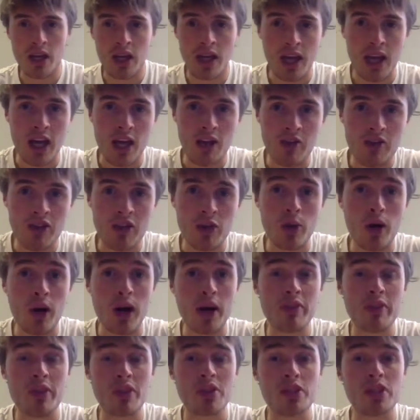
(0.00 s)
If you are
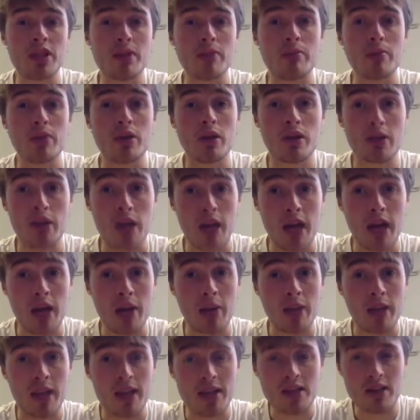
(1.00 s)
in the gym
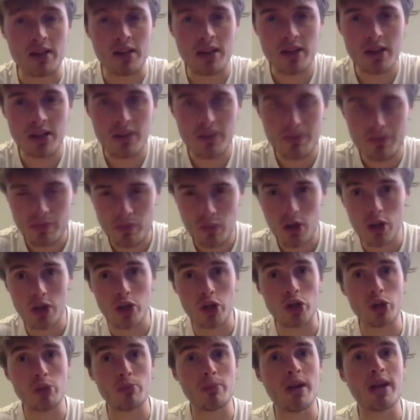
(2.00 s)
less than this,
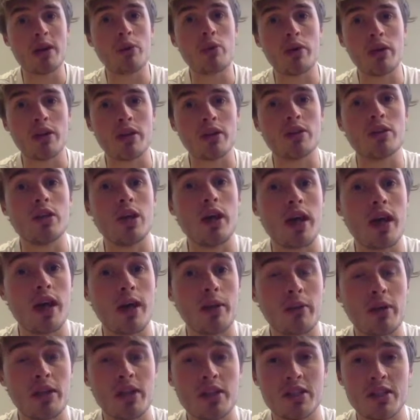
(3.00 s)
you may want
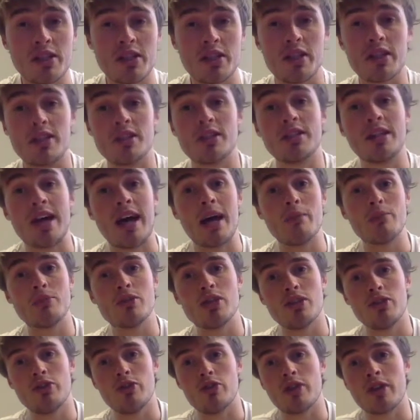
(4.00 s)
to consider times
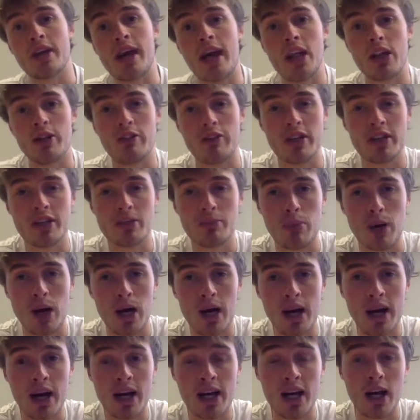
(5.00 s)
in your calories
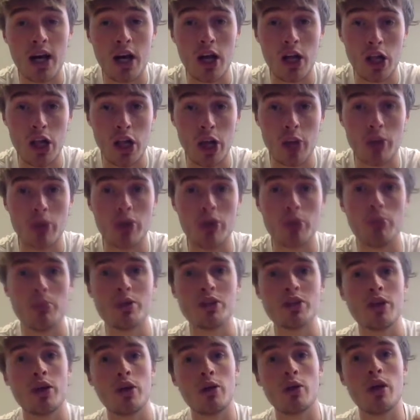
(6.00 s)
by a lower number,
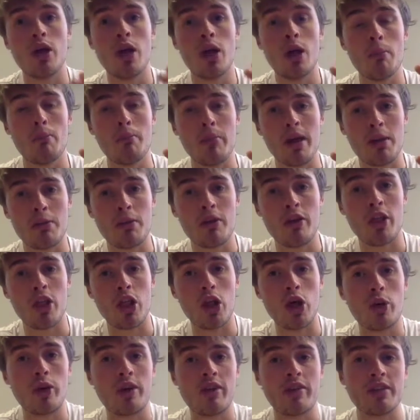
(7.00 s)
so maybe at the
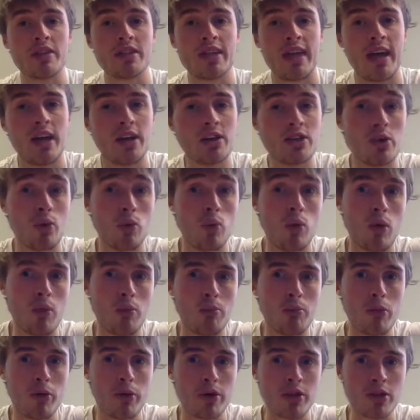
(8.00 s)
lower end of the scale, so
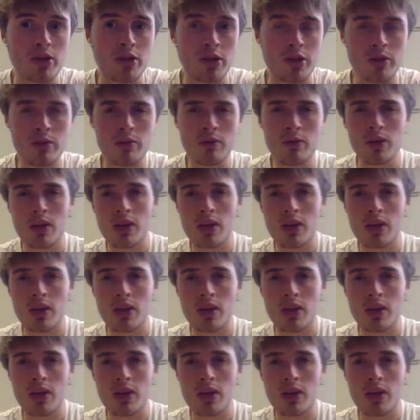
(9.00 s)
1.2.